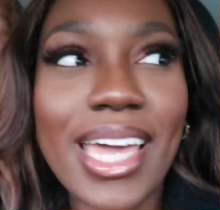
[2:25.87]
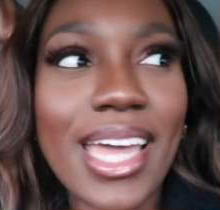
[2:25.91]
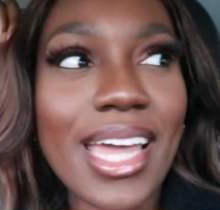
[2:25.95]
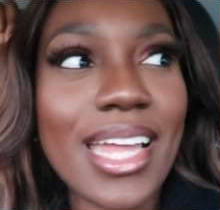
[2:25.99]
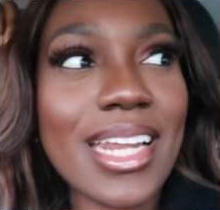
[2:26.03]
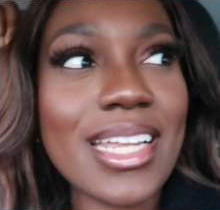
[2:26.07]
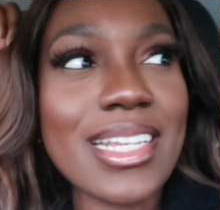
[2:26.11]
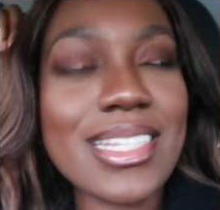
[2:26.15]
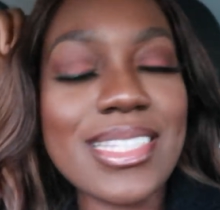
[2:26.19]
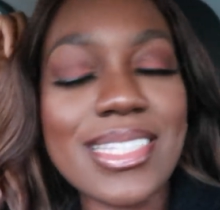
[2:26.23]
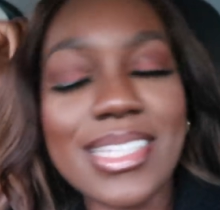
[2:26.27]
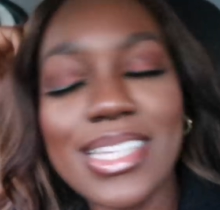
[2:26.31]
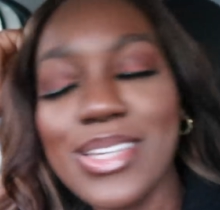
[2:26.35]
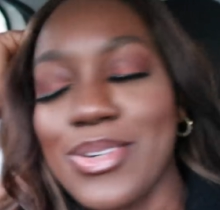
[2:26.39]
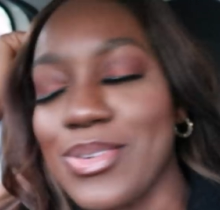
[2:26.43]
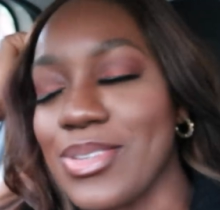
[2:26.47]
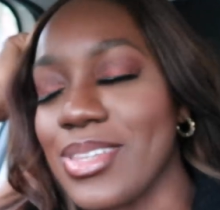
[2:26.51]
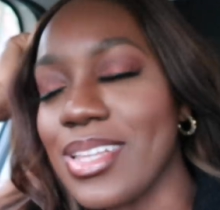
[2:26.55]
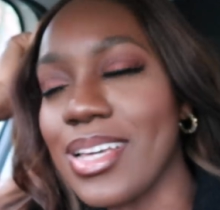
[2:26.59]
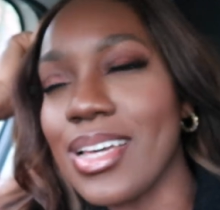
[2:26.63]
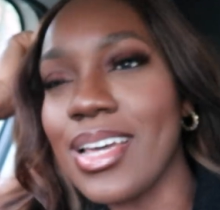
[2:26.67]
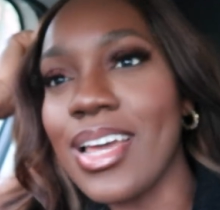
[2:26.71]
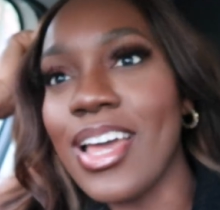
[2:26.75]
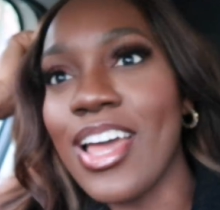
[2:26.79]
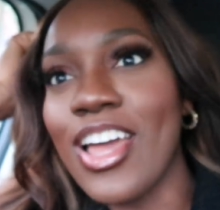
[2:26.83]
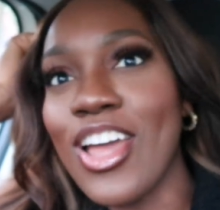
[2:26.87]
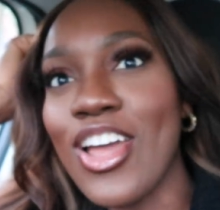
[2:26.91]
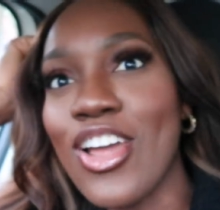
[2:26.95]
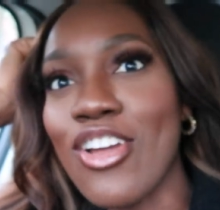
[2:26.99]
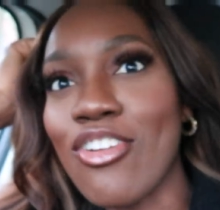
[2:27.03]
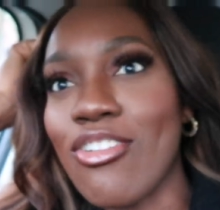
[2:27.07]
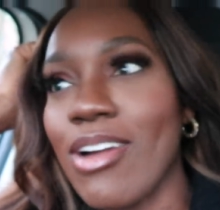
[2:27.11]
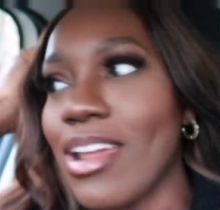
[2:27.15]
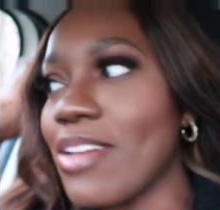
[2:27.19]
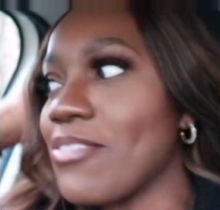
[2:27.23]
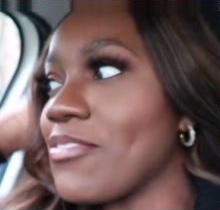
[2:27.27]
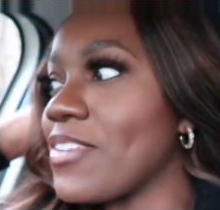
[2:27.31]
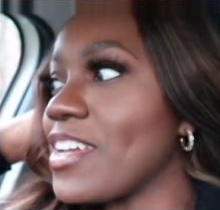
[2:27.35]
in and see all the
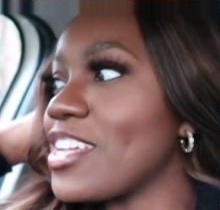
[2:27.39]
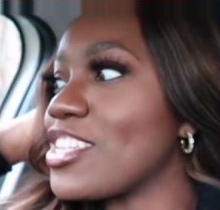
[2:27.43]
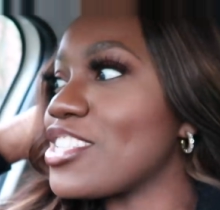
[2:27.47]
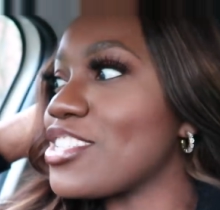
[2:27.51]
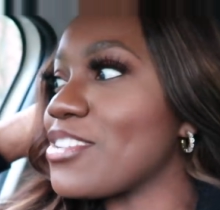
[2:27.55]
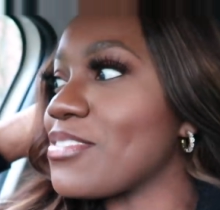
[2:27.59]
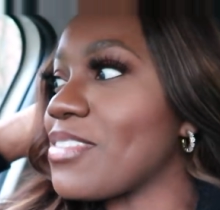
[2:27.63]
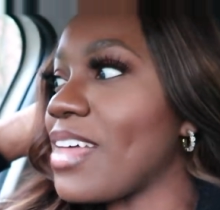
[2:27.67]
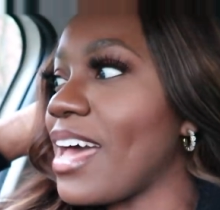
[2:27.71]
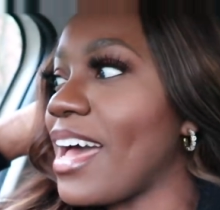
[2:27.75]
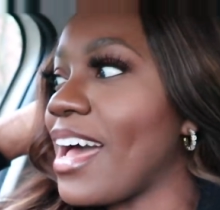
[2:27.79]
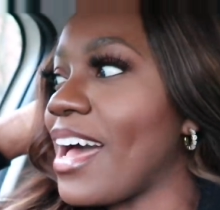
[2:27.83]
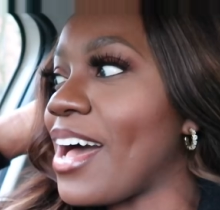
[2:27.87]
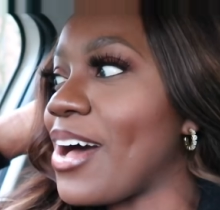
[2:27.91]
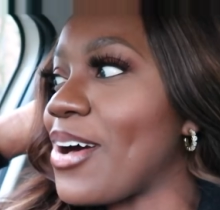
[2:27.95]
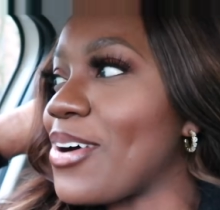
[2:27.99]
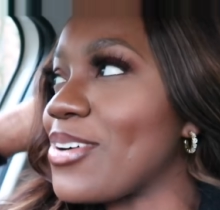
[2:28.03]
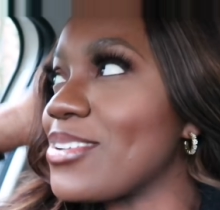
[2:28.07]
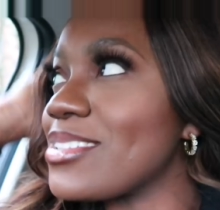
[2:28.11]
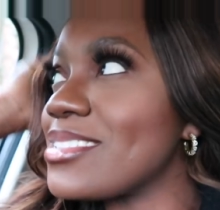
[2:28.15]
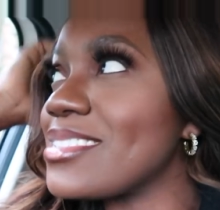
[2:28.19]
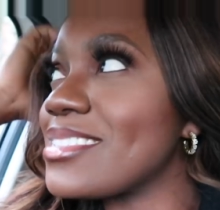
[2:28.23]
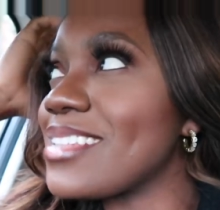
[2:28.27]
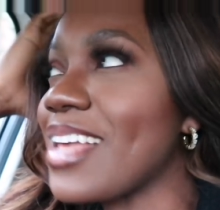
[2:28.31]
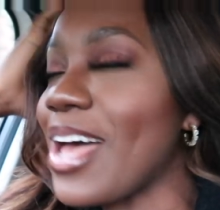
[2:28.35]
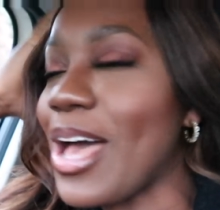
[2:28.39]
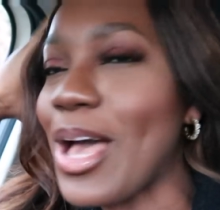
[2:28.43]
great features of the house.